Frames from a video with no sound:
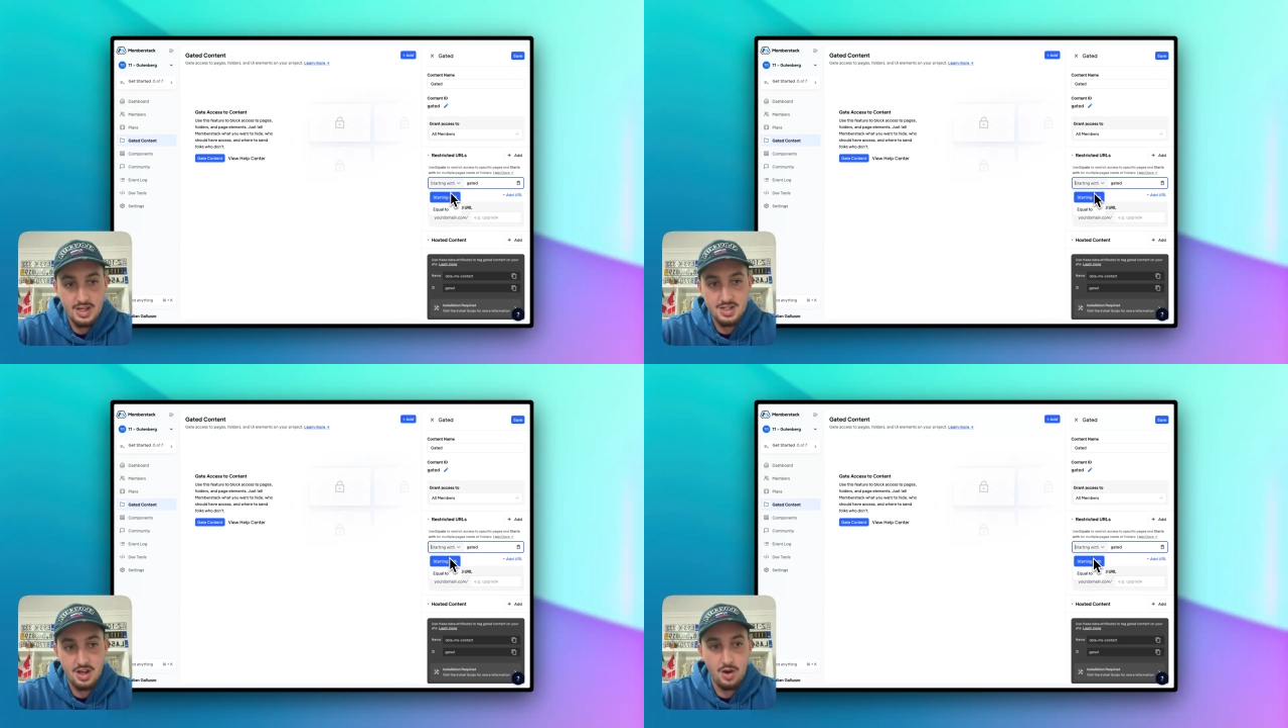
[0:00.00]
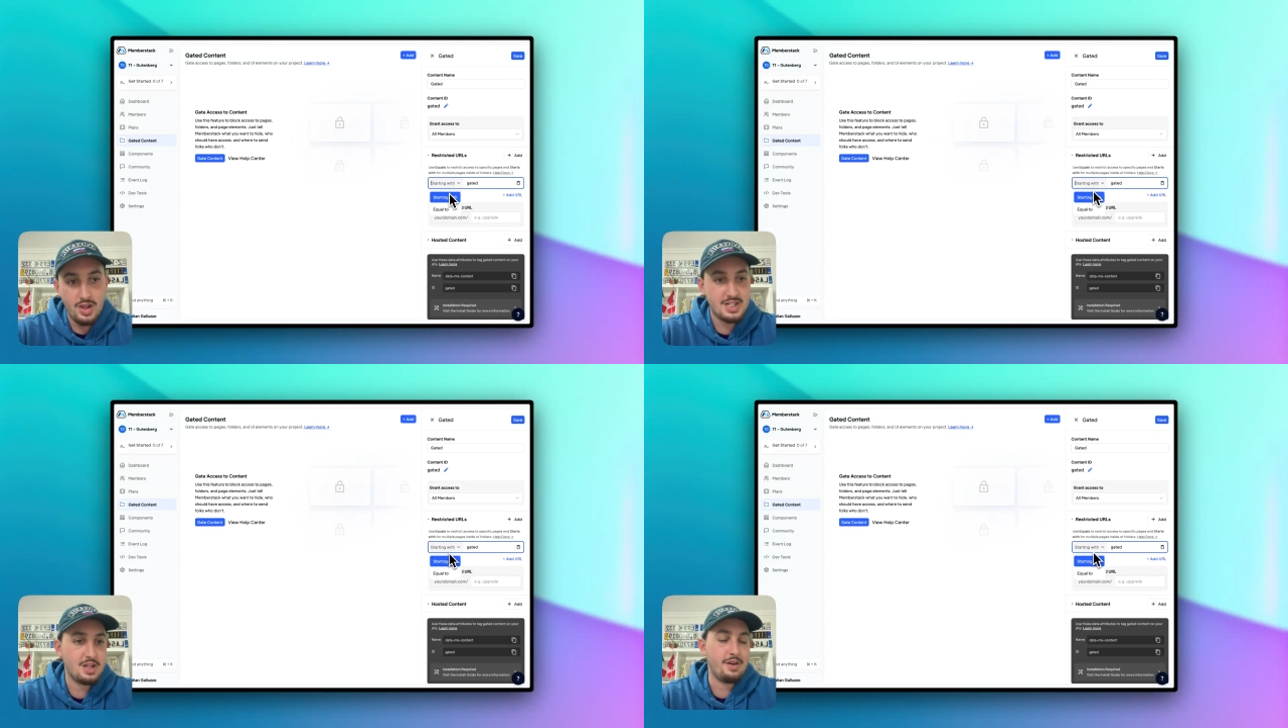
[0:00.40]
So
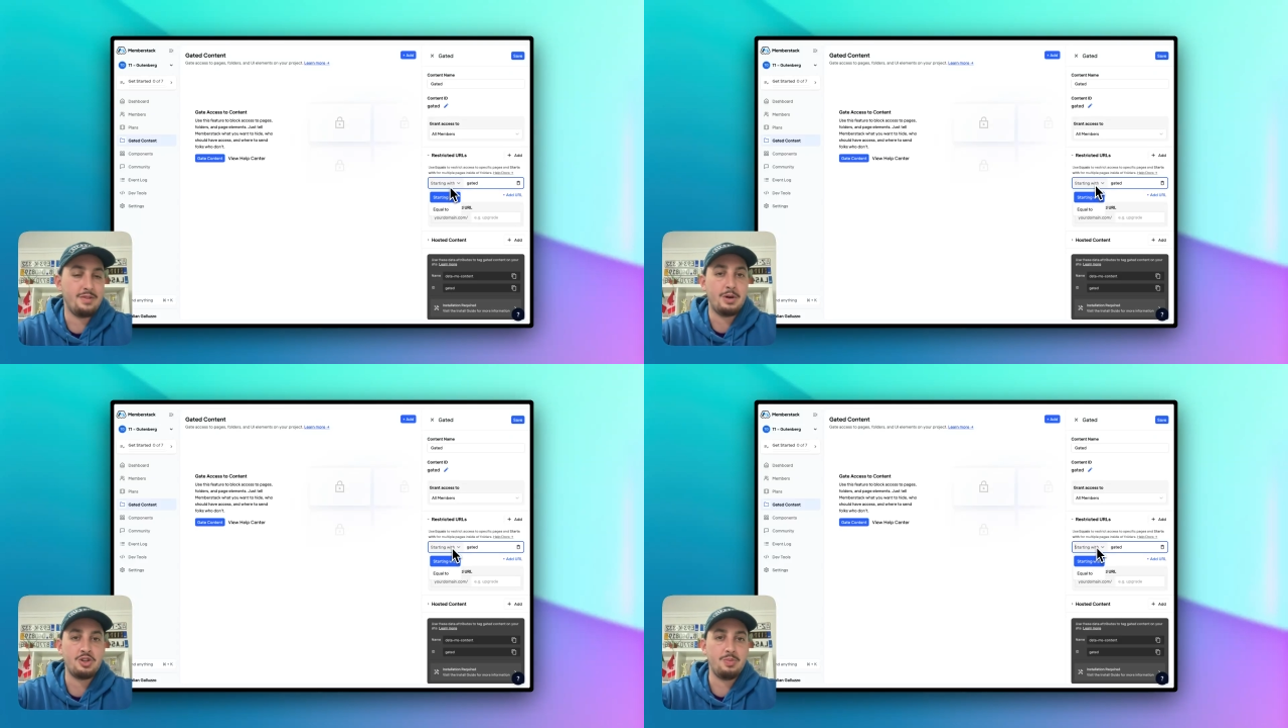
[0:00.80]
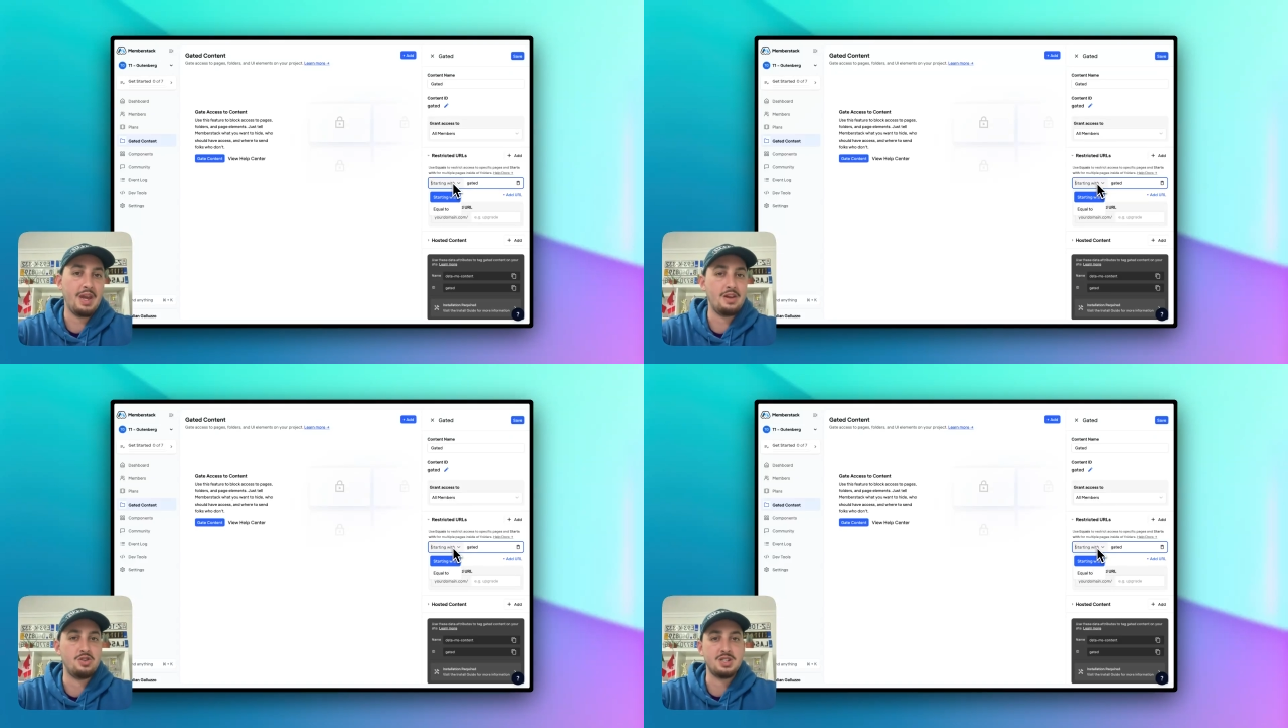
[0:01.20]
let's say you have a bunch of
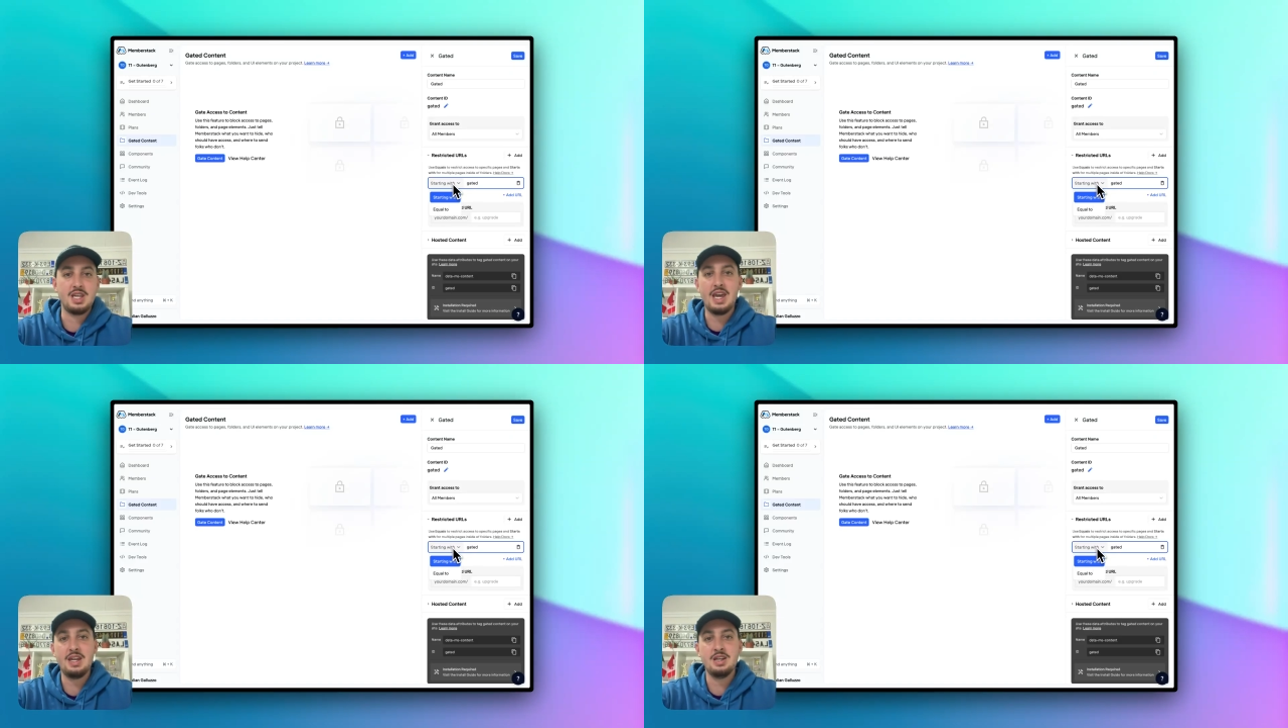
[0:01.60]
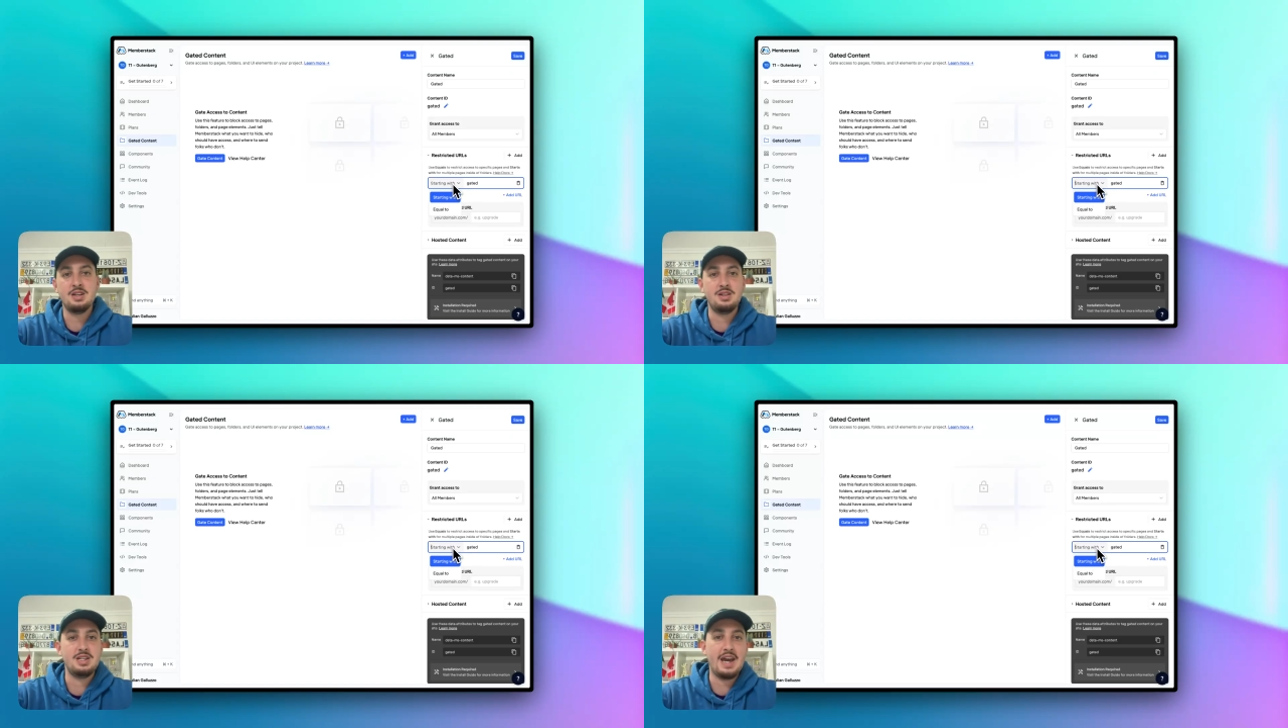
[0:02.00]
pages,
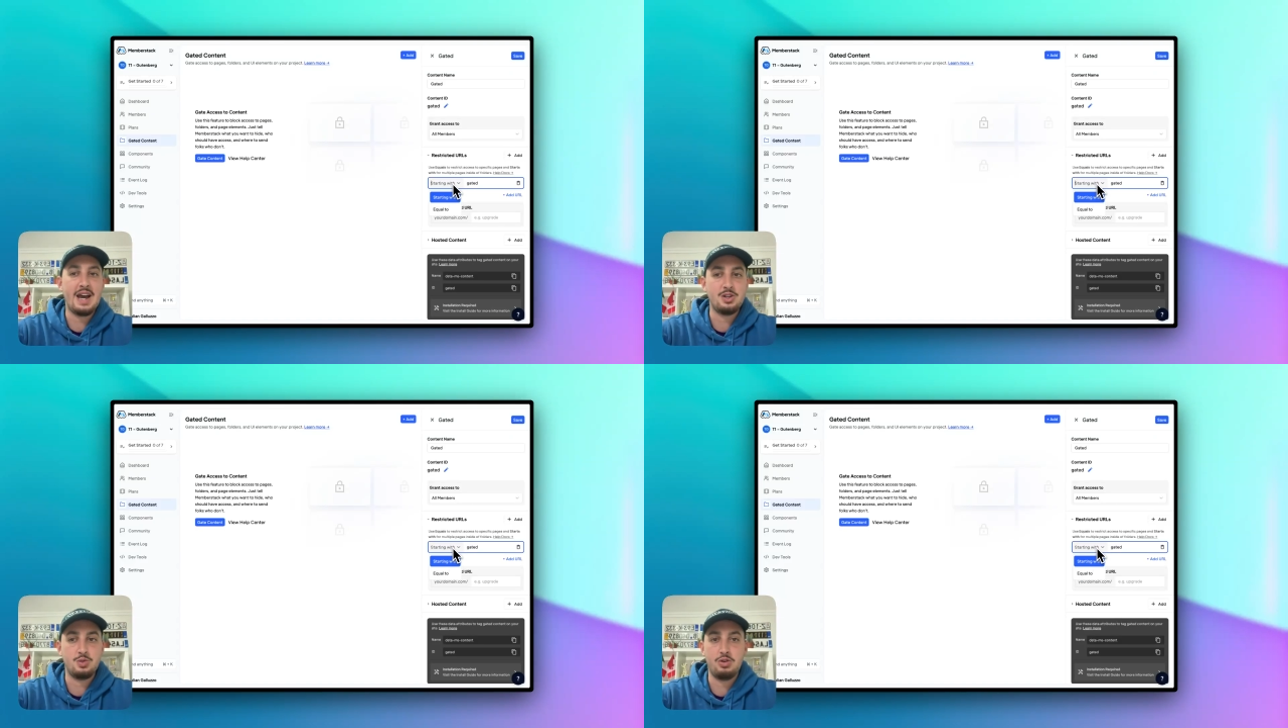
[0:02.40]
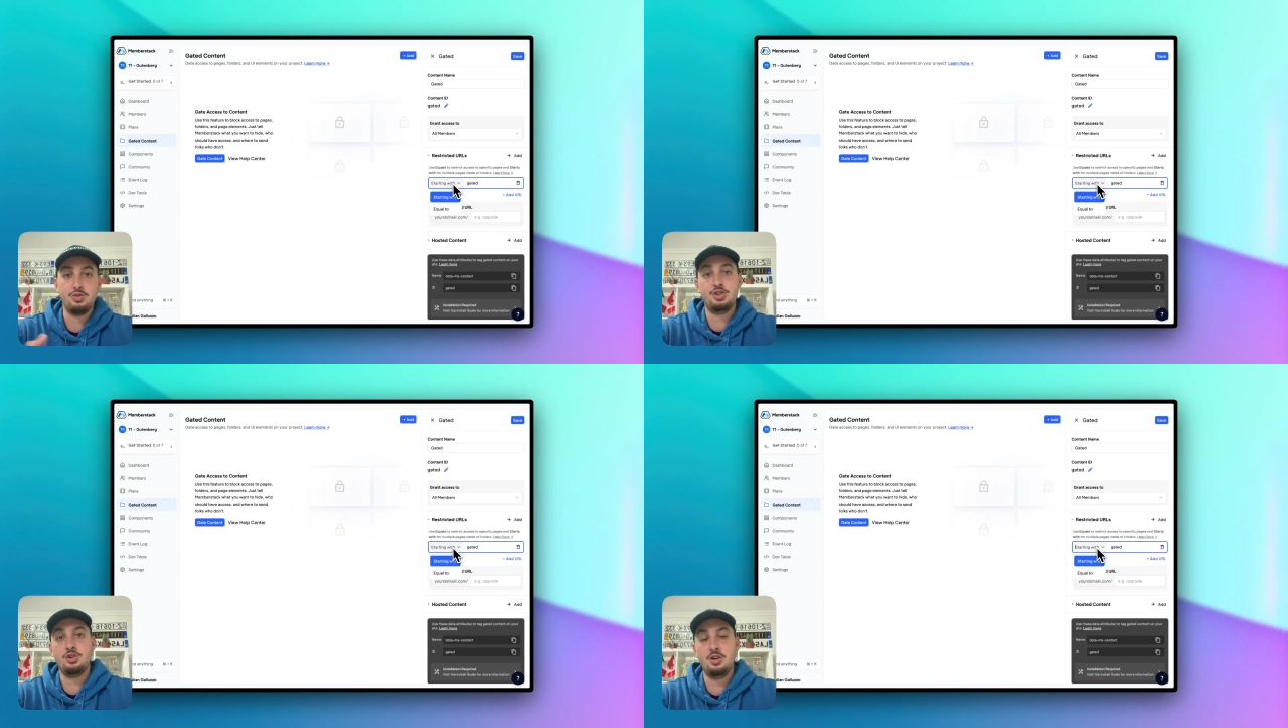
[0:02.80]
gated dash
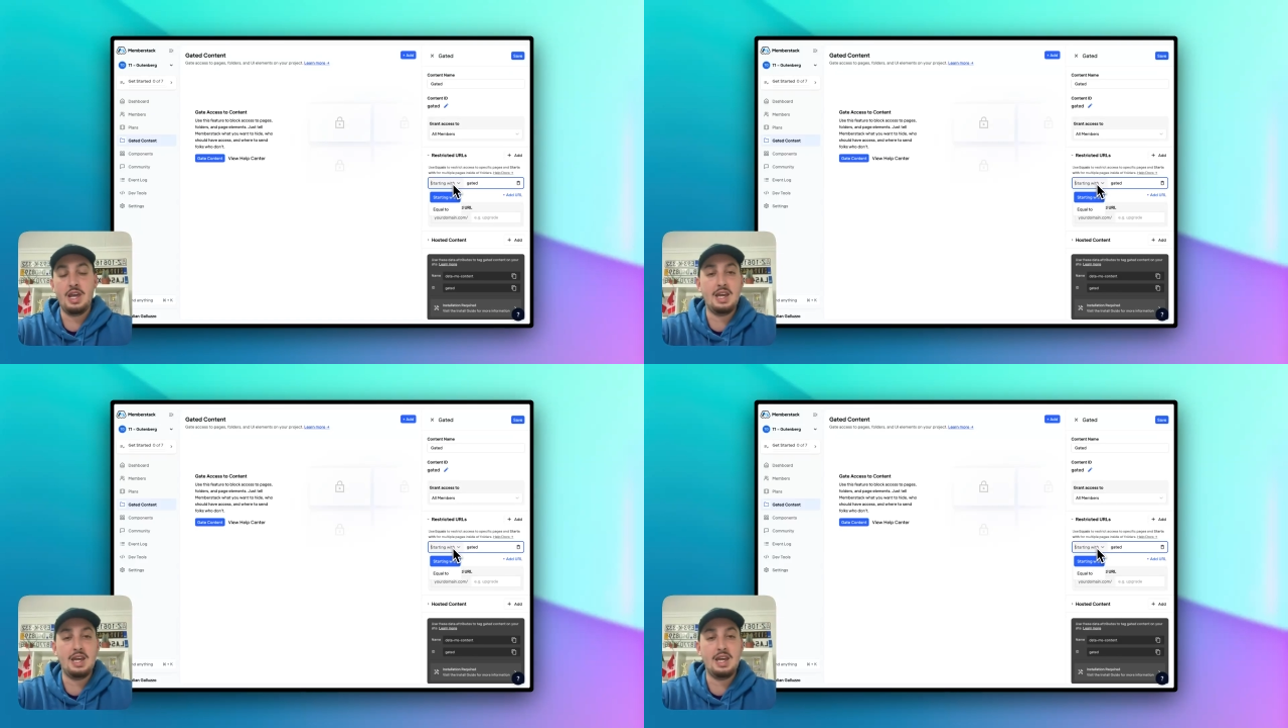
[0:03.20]
brochure,